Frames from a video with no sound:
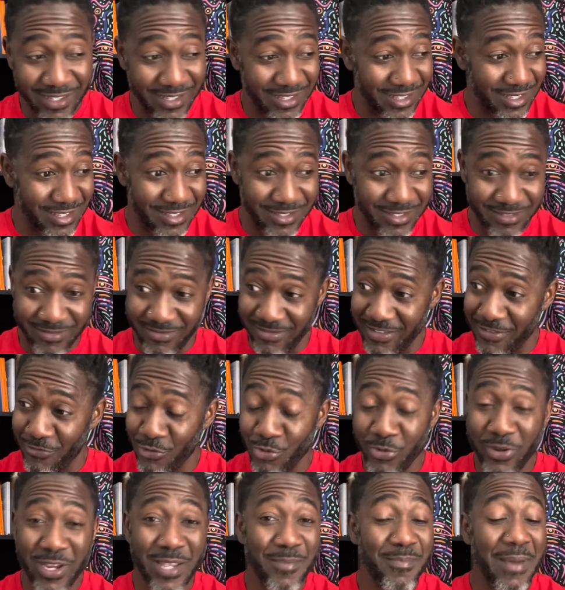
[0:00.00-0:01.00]
If you
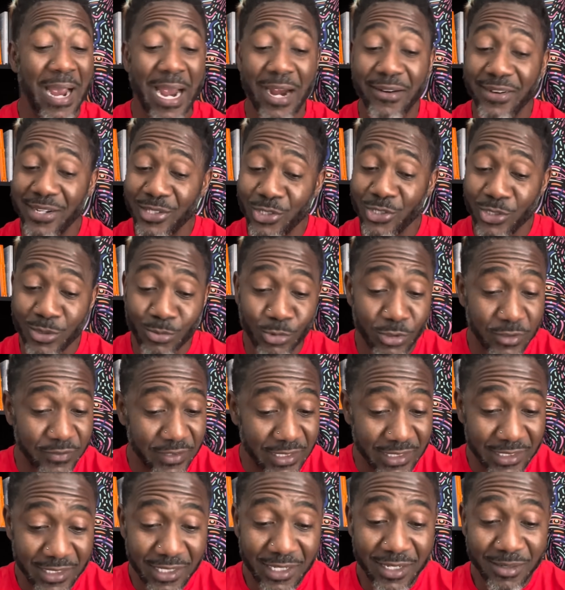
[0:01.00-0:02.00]
ain't married, don't move
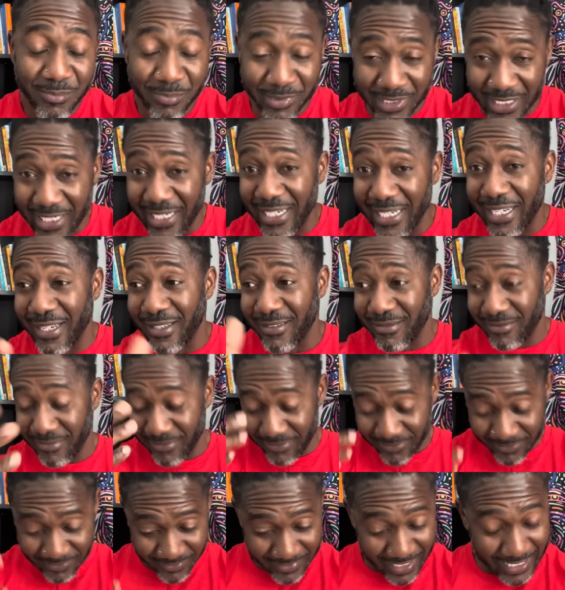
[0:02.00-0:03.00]
in. But then
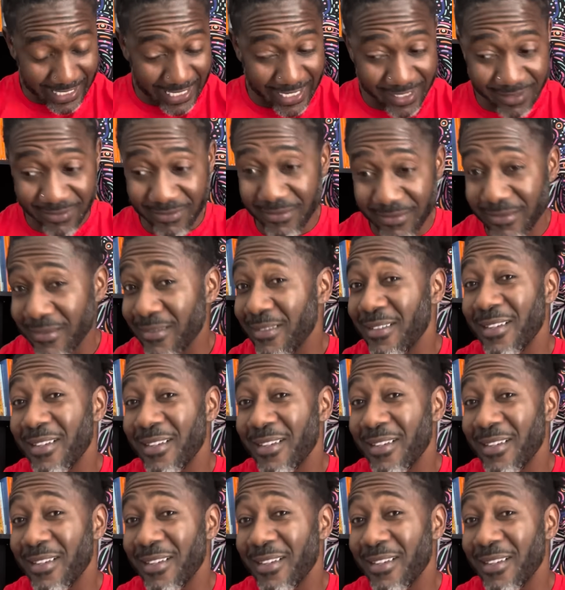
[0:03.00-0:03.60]
again,